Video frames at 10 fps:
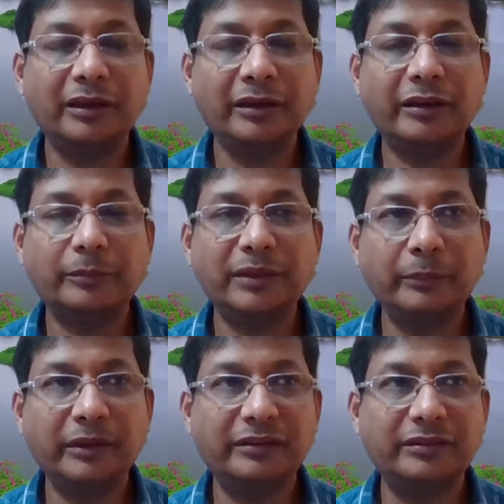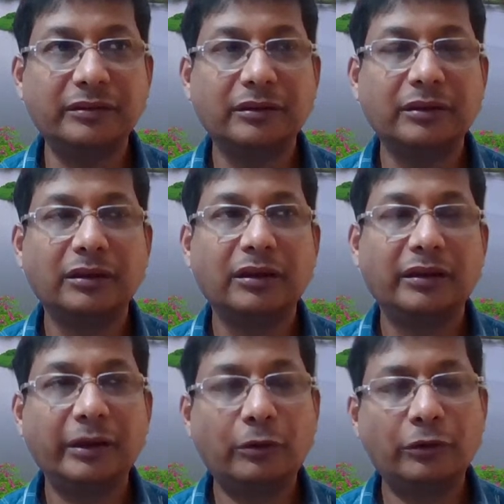in case of the image.
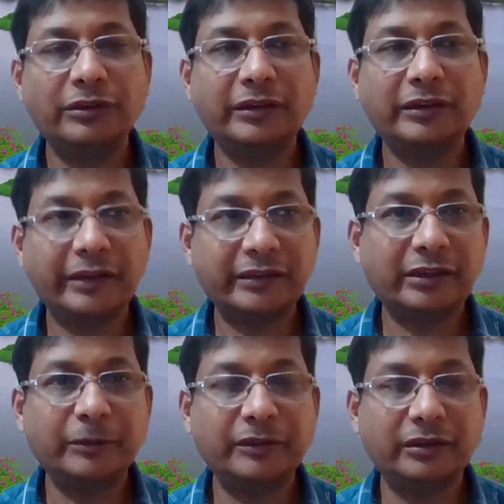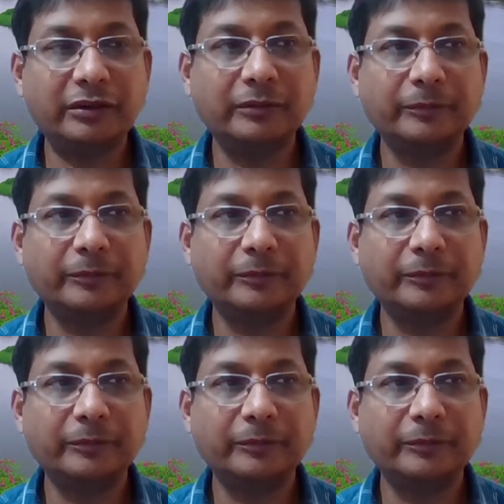They consider texture feature,